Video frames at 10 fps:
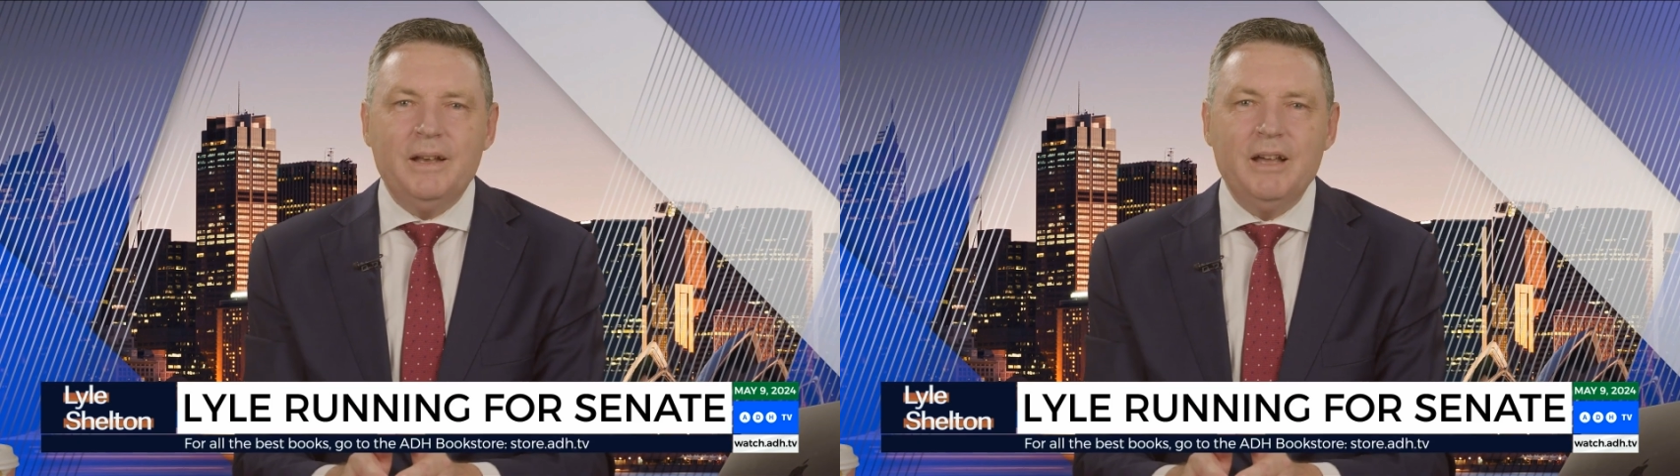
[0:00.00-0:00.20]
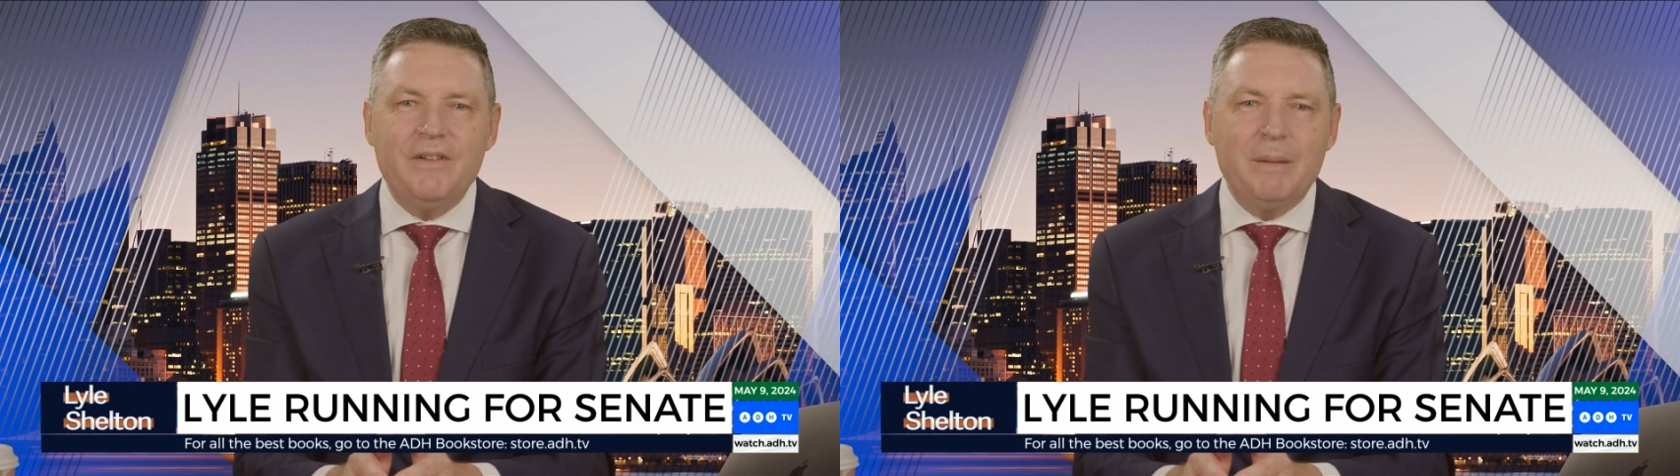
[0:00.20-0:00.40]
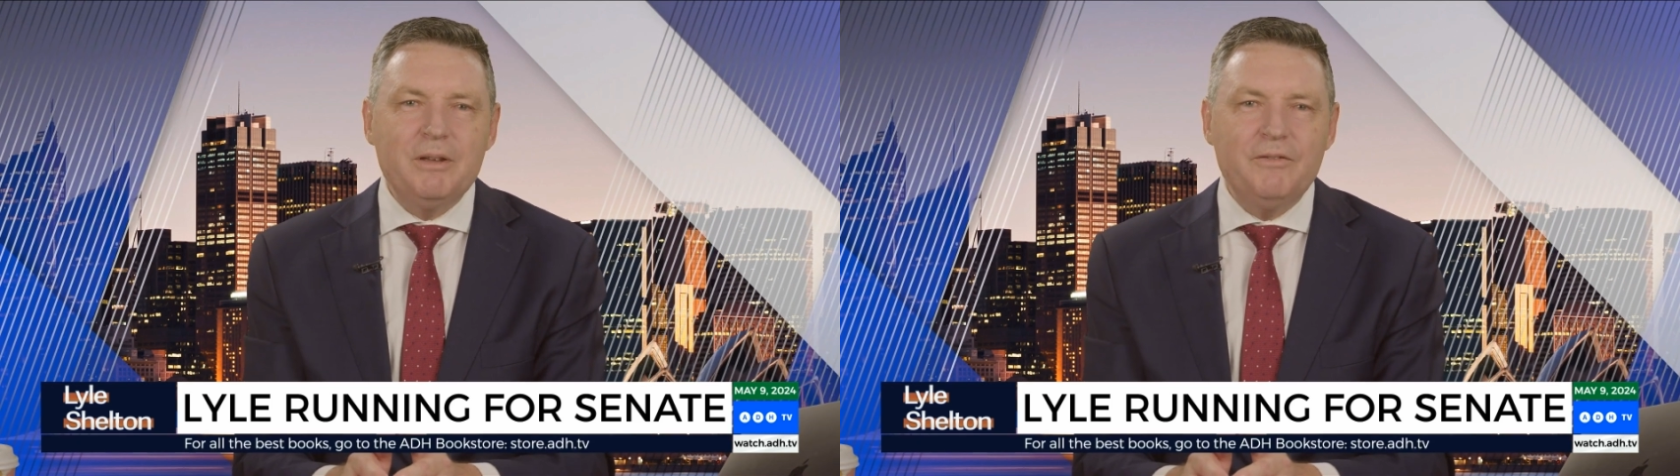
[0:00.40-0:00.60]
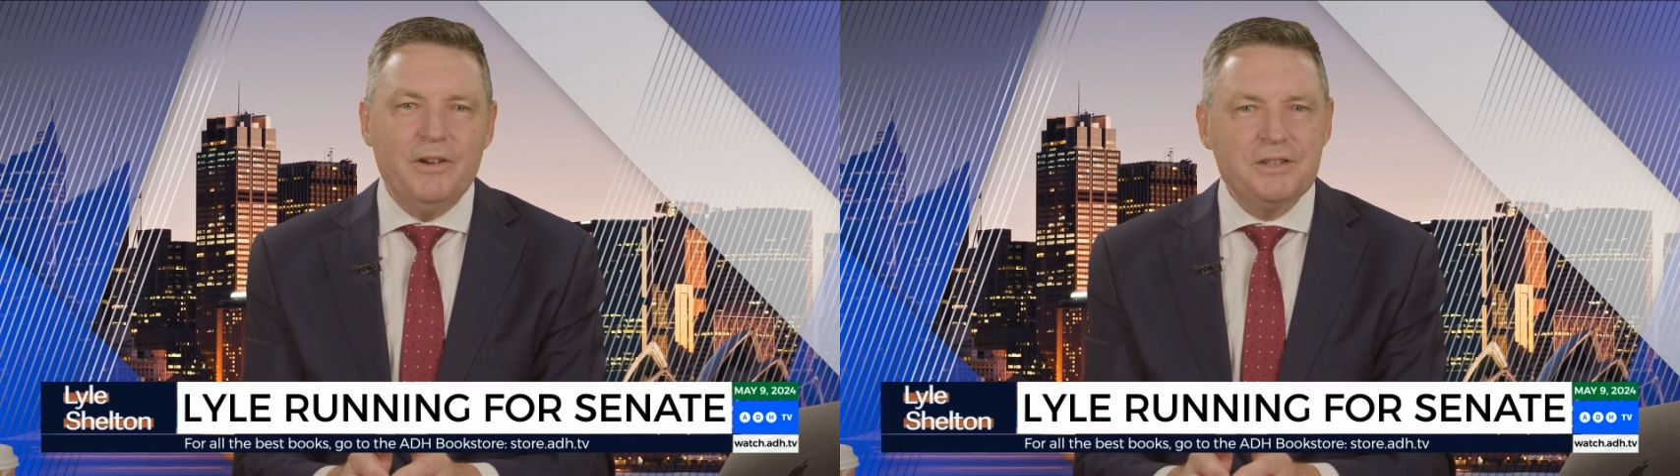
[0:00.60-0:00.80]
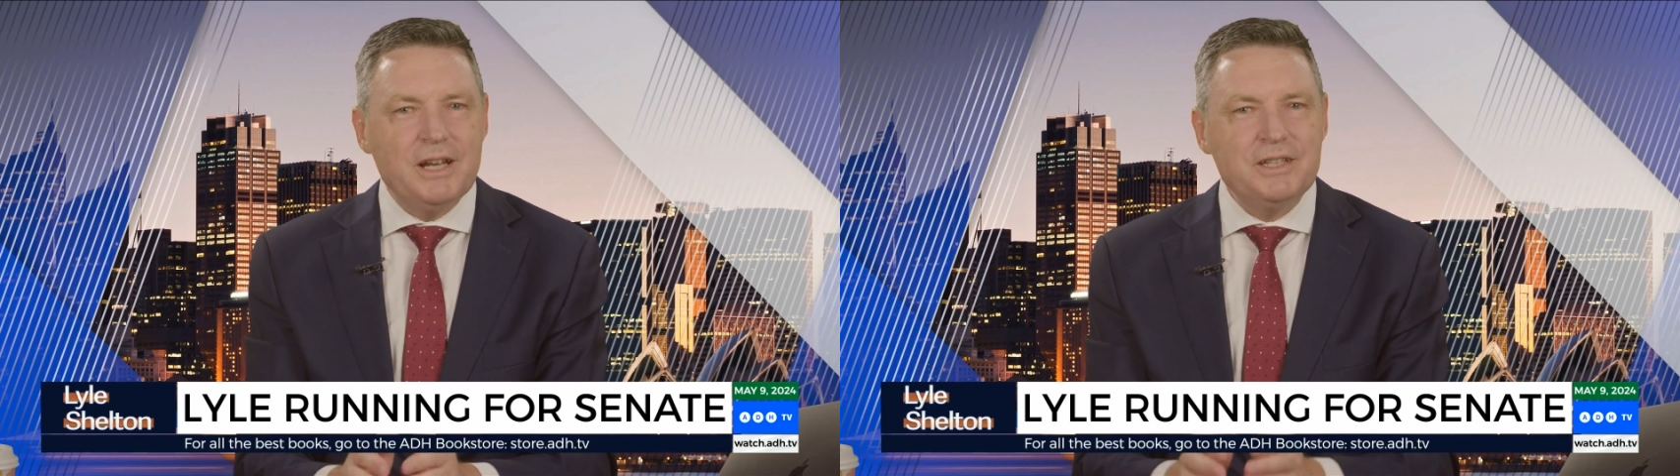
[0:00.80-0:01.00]
Now, Family
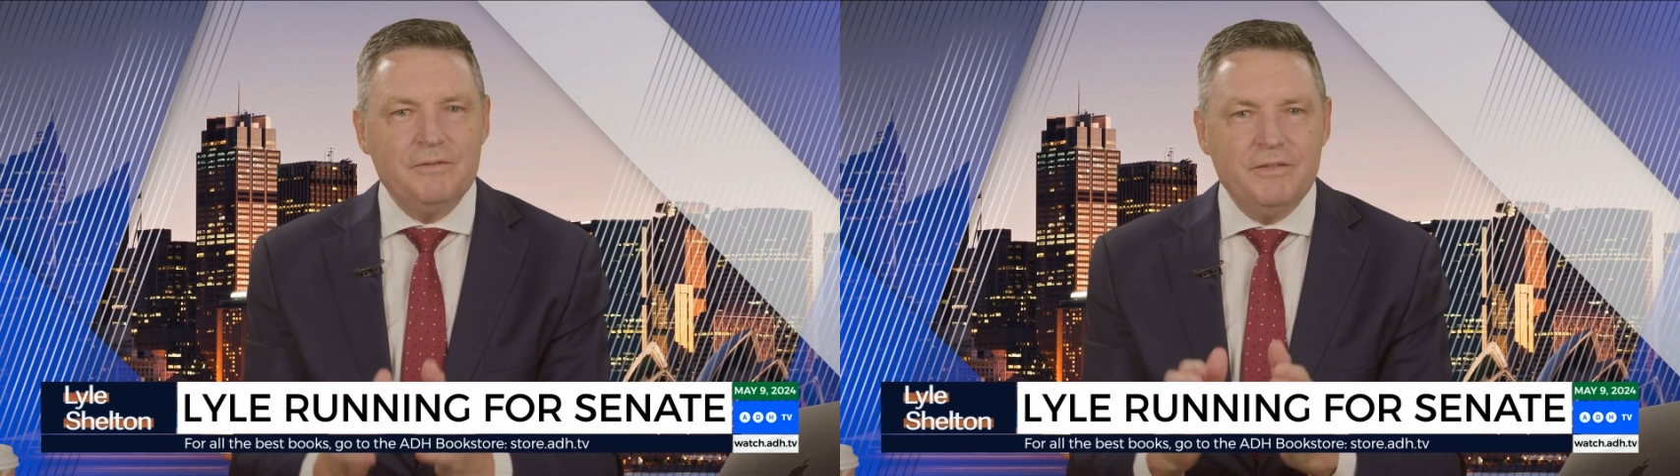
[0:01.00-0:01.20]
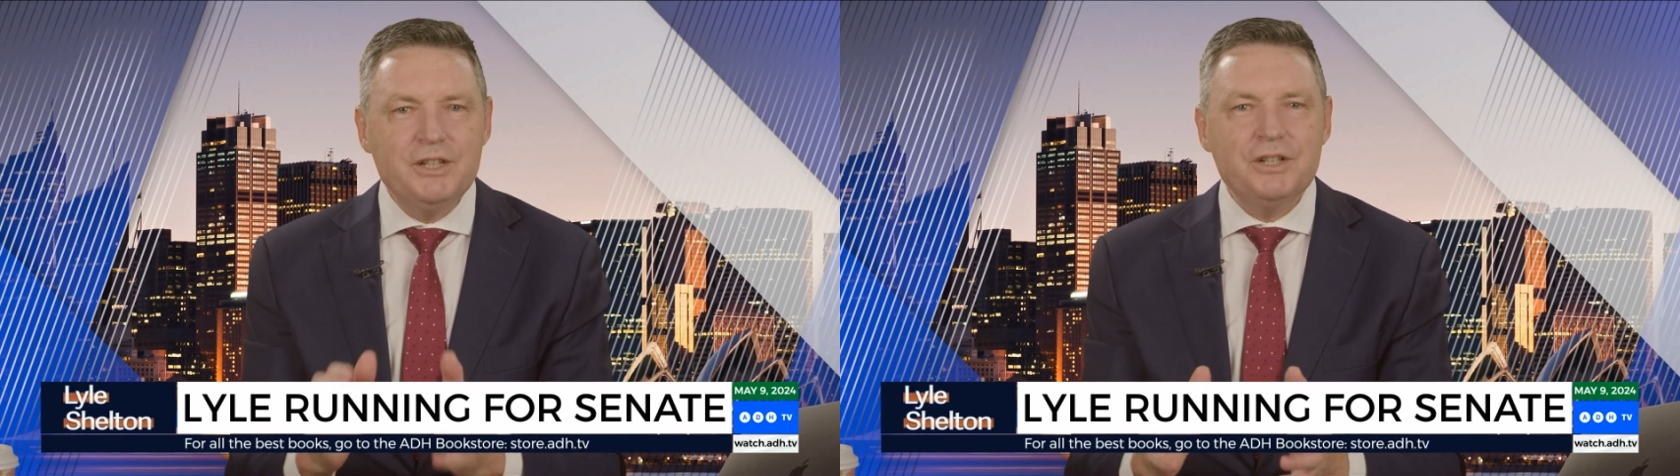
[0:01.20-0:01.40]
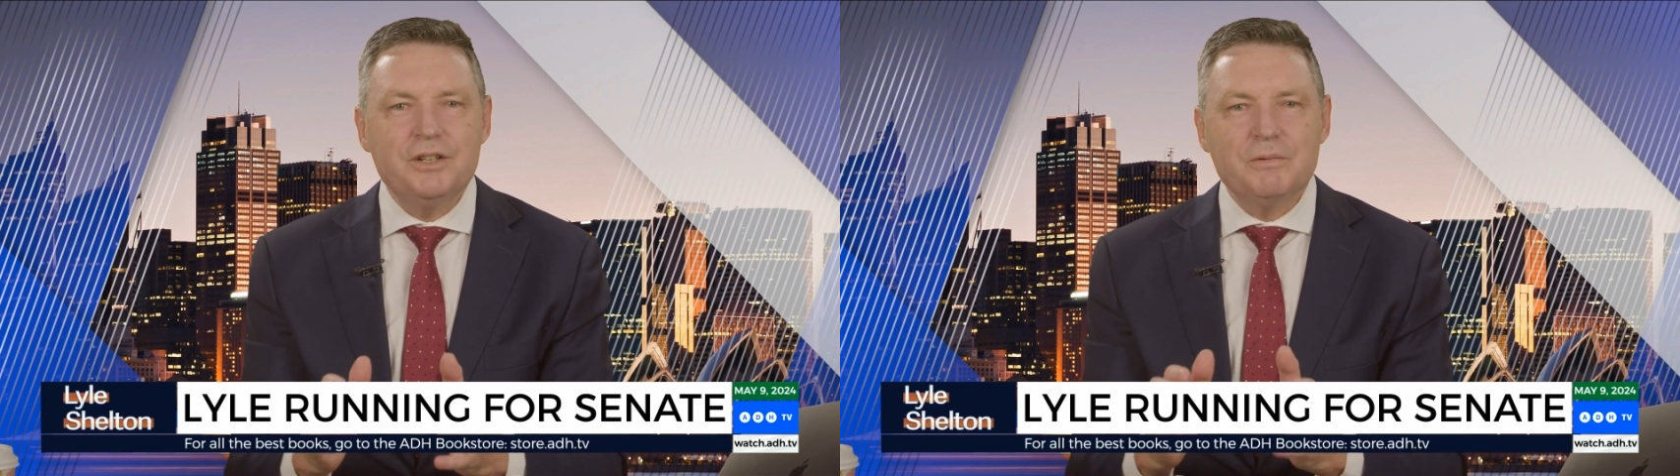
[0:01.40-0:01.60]
First has a vision